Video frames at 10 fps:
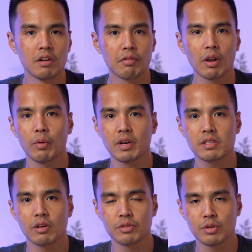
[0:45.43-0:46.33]
Follow
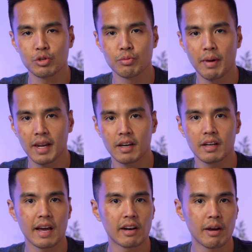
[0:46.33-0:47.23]
us on social
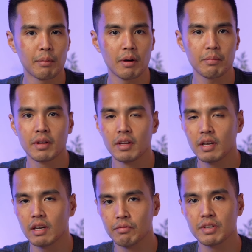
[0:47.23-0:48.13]
media at Hypop
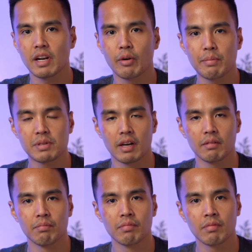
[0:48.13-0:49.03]
and visit our website,
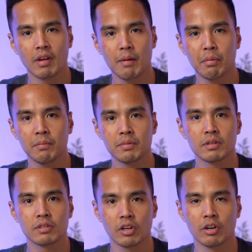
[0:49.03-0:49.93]

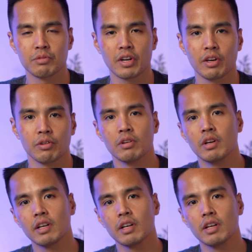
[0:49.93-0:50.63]
hypop.com.au.